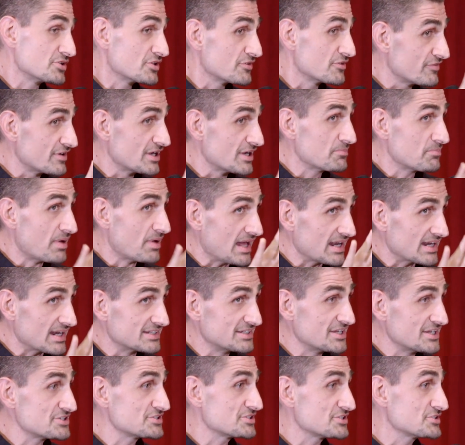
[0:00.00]
So the very
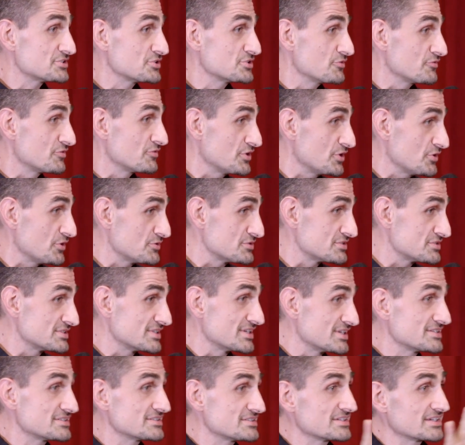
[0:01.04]
politicians who've used
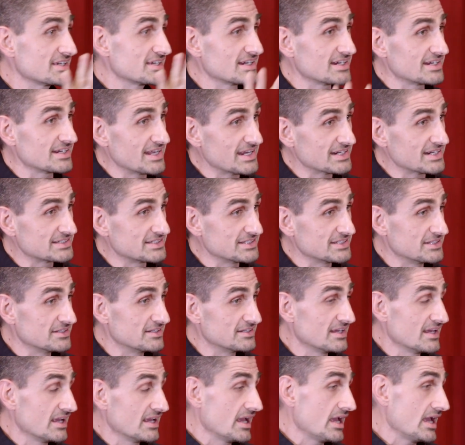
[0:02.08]
this to get
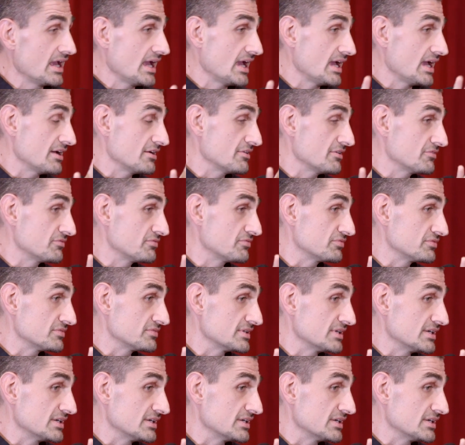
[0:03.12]
elected have